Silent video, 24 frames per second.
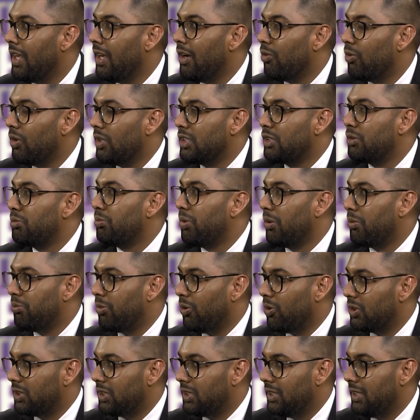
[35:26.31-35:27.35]
was
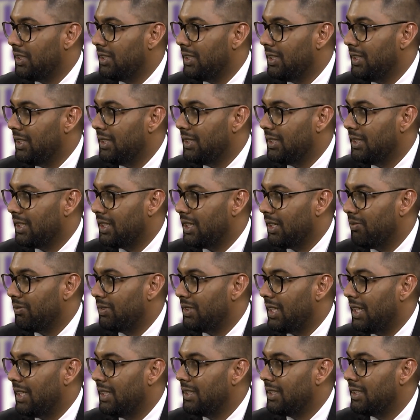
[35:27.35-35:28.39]
proportionate in the
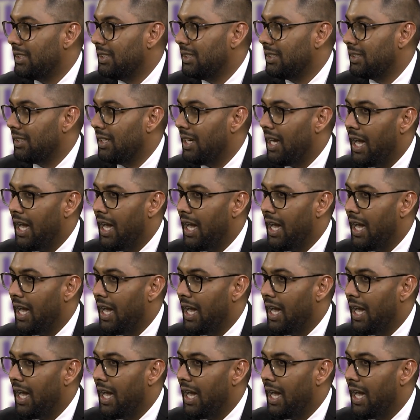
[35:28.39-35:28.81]
circumstances.